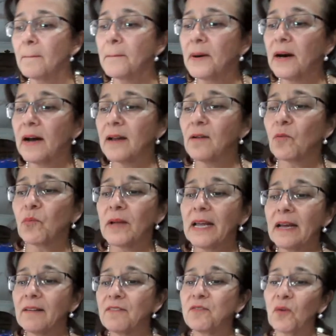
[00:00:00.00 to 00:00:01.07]
But we
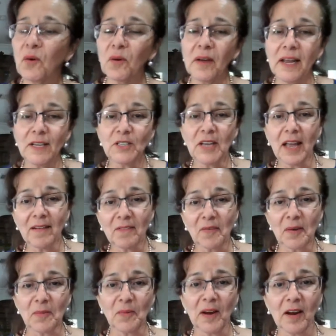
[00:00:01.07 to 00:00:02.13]
have 4-H
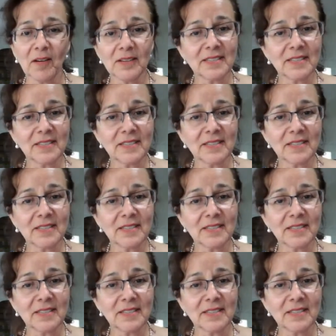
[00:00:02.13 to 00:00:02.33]
everywhere.